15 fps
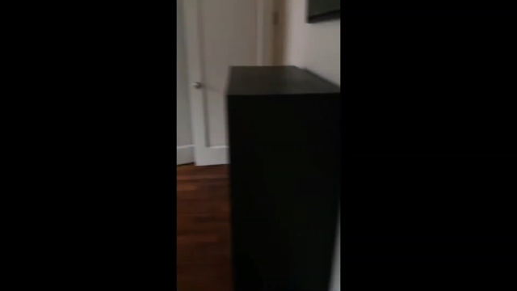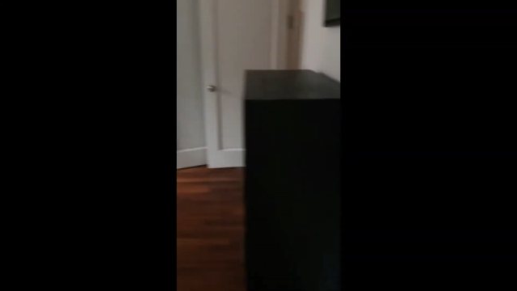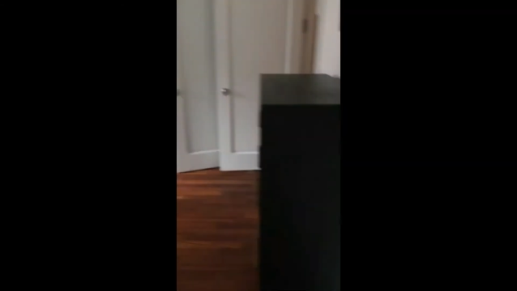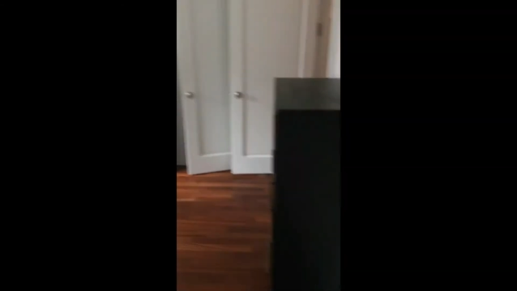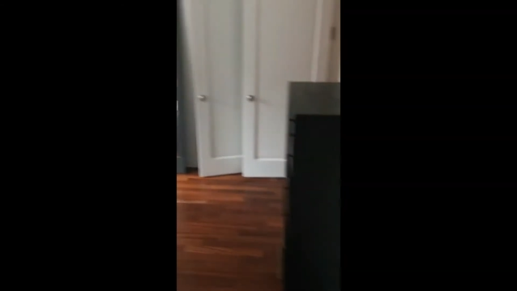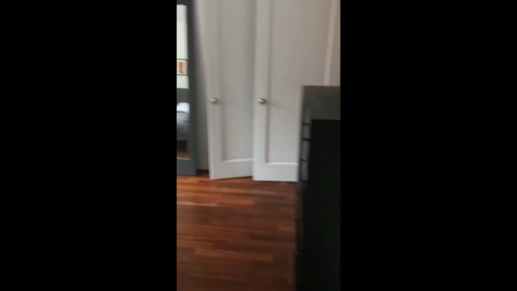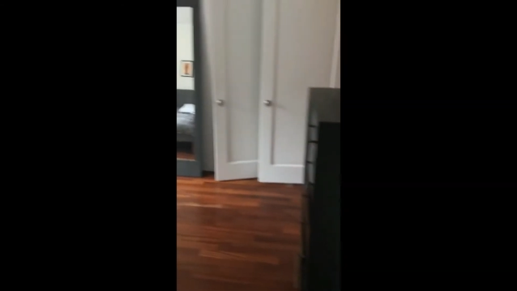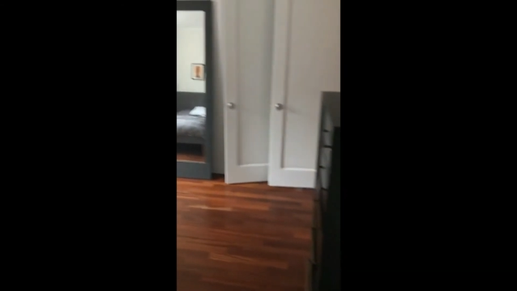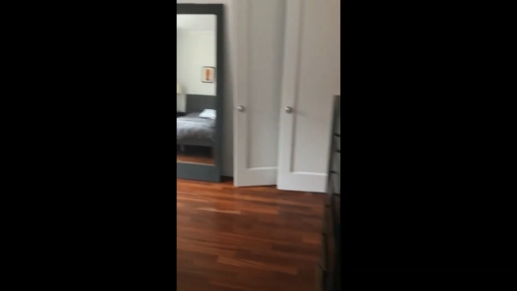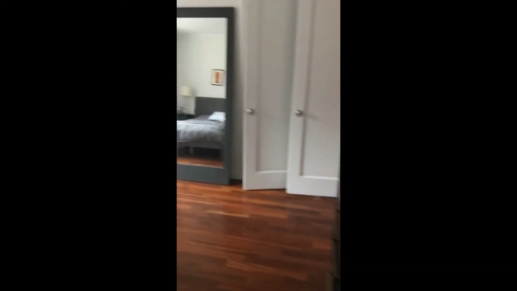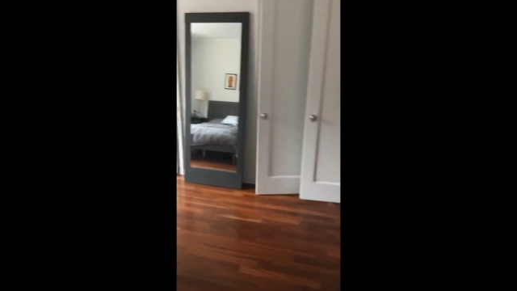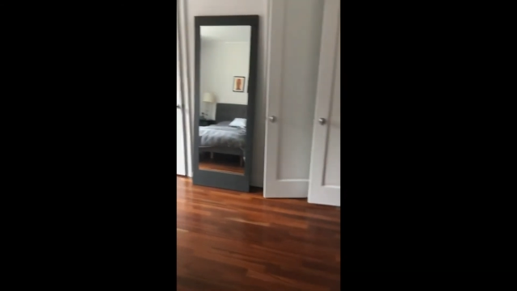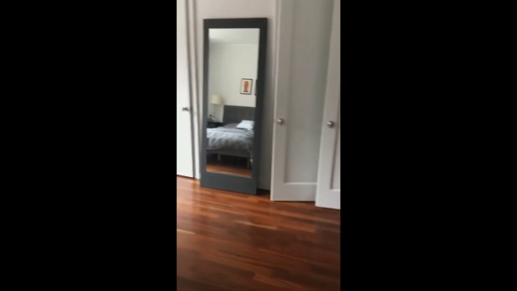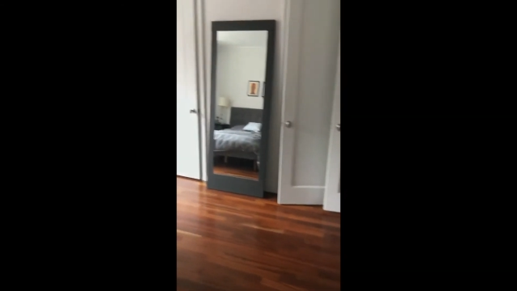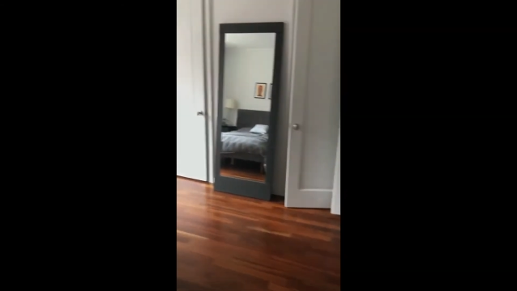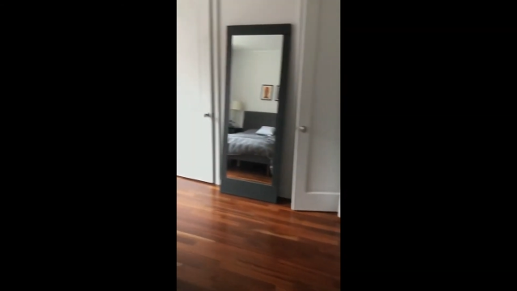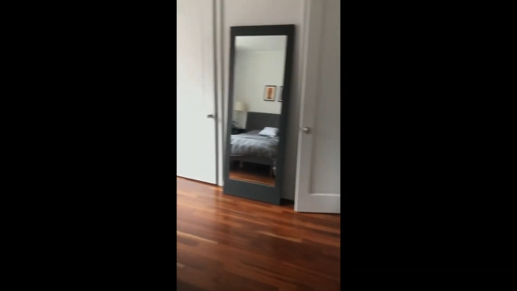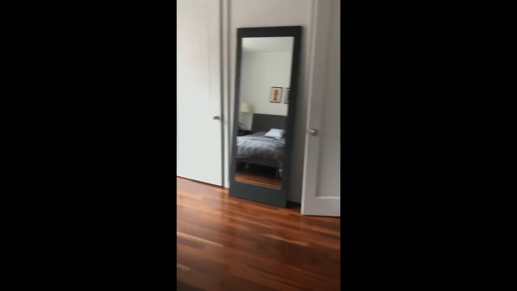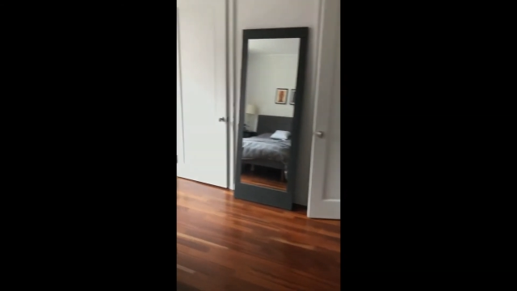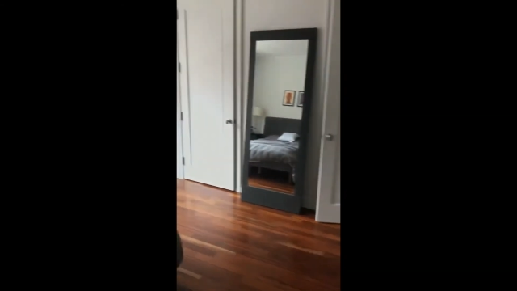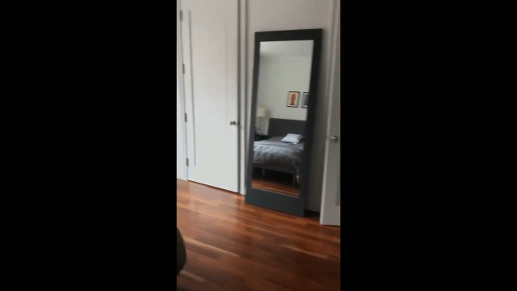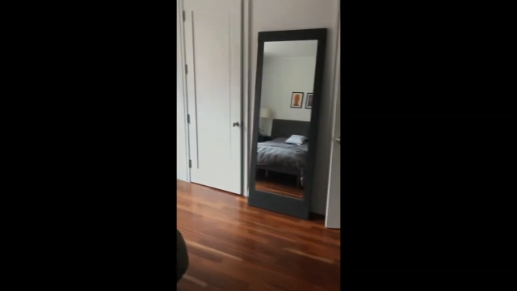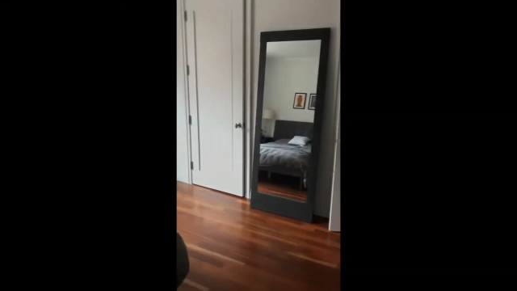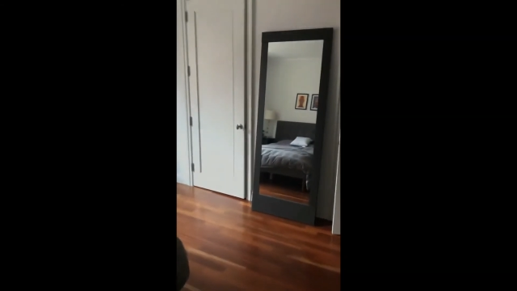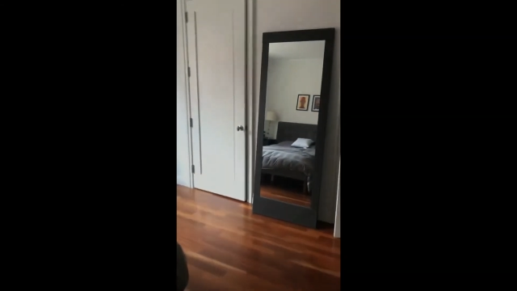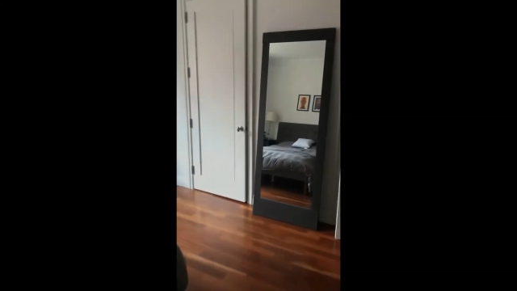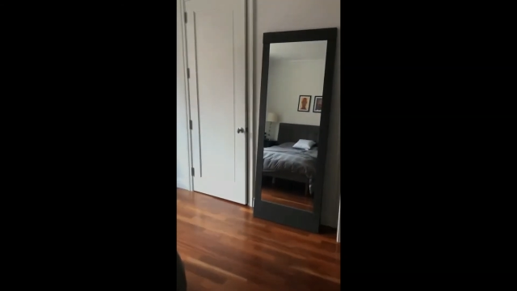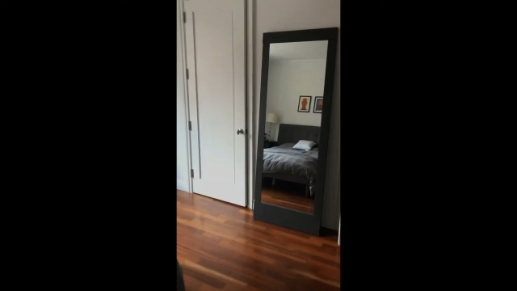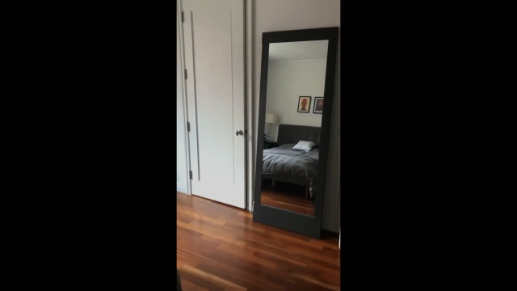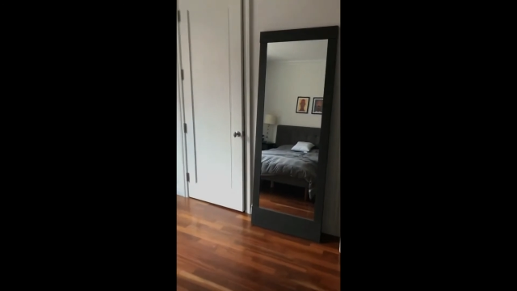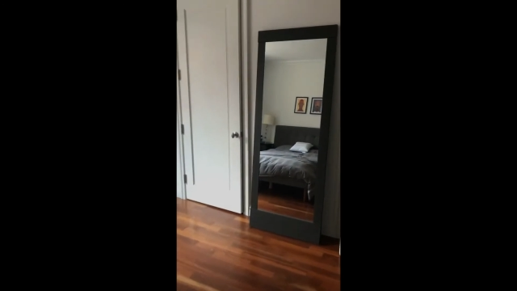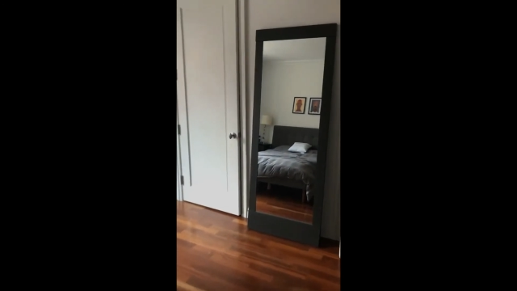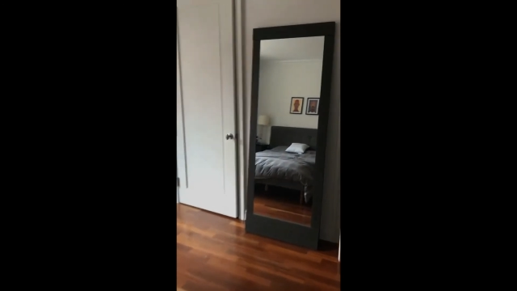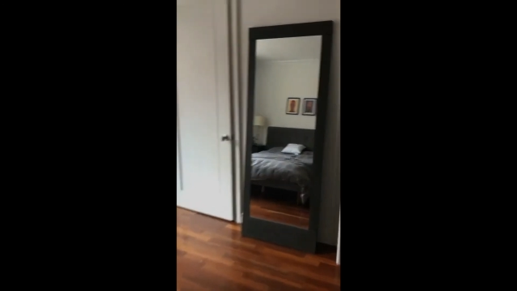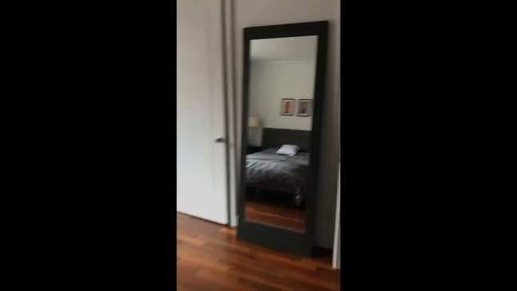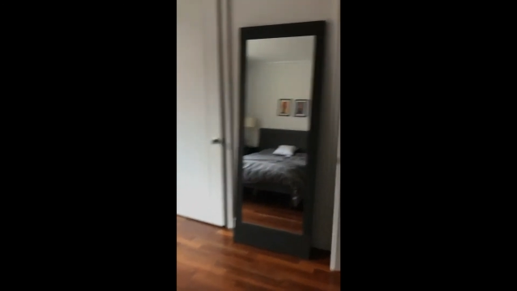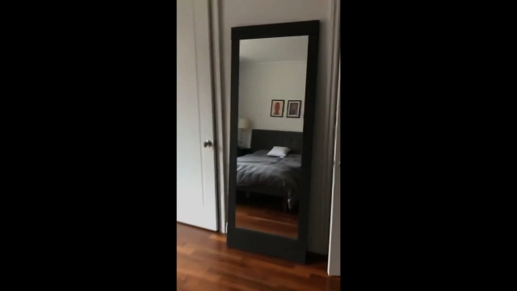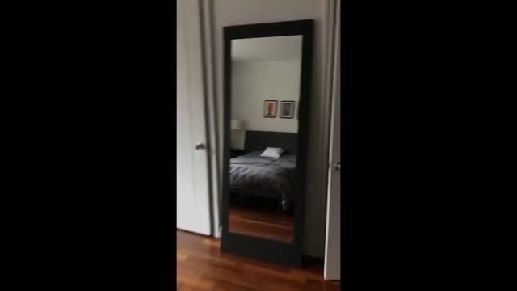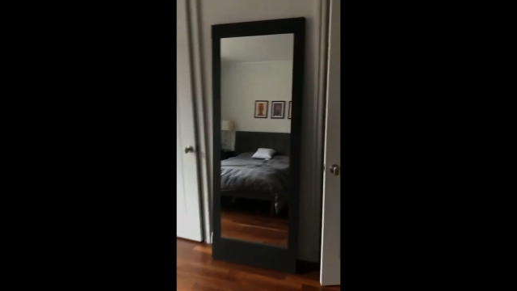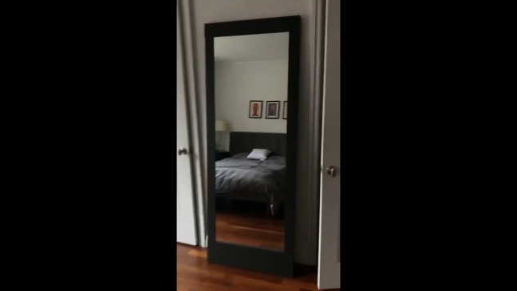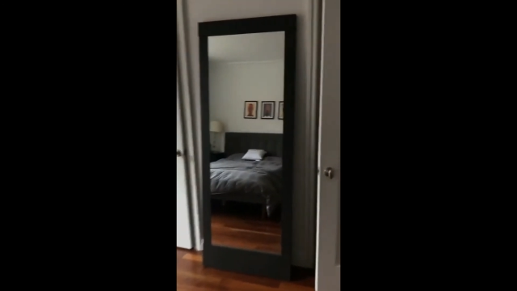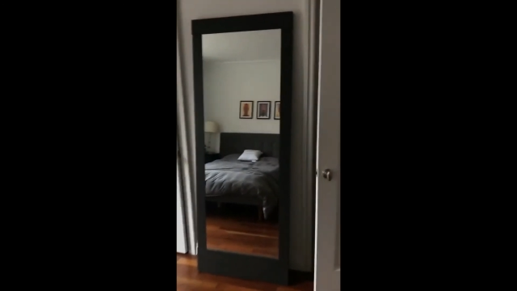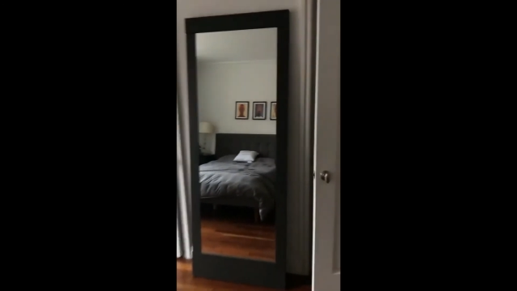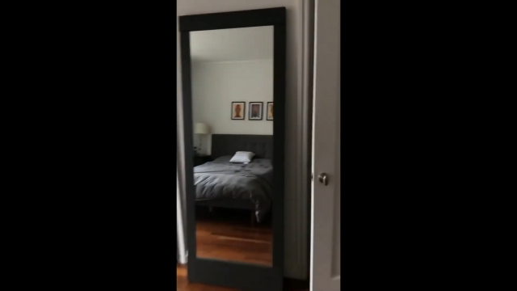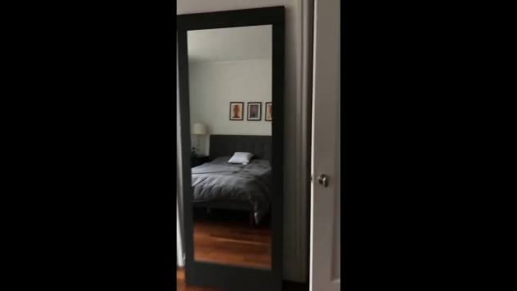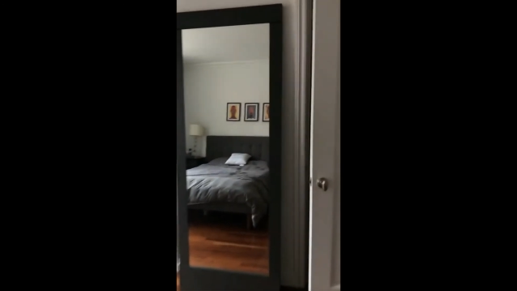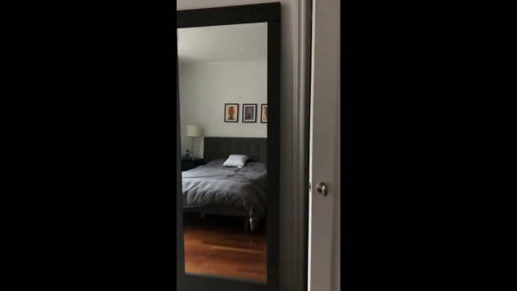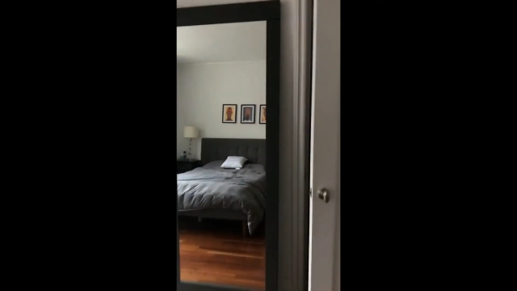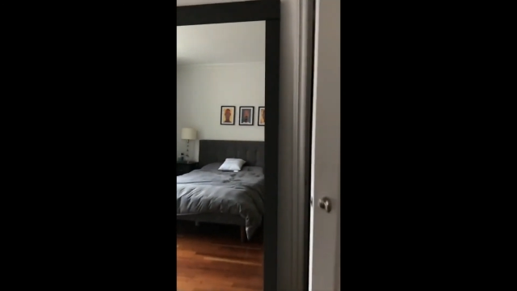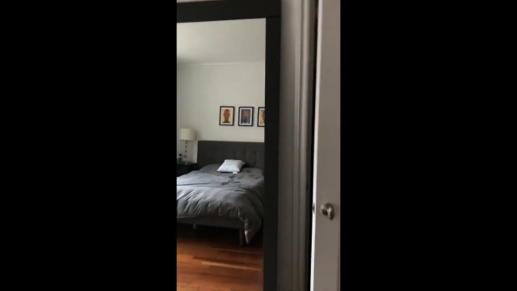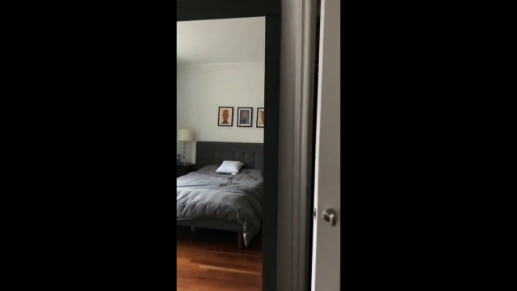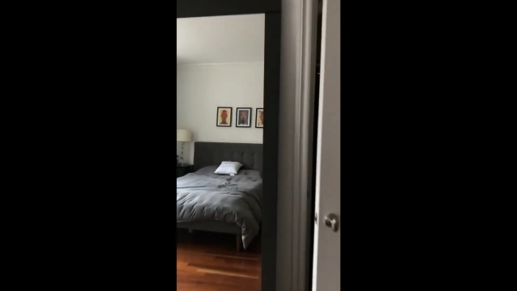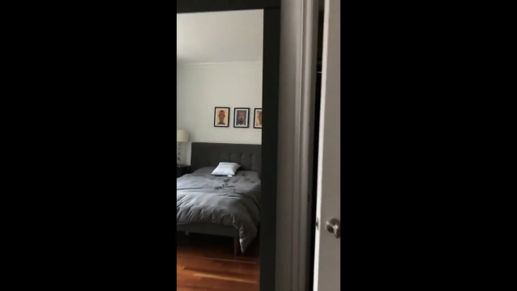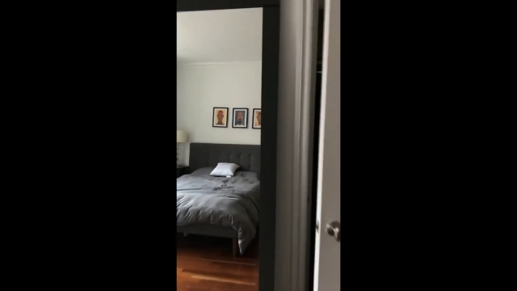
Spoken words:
Nobody's mouth can be seen.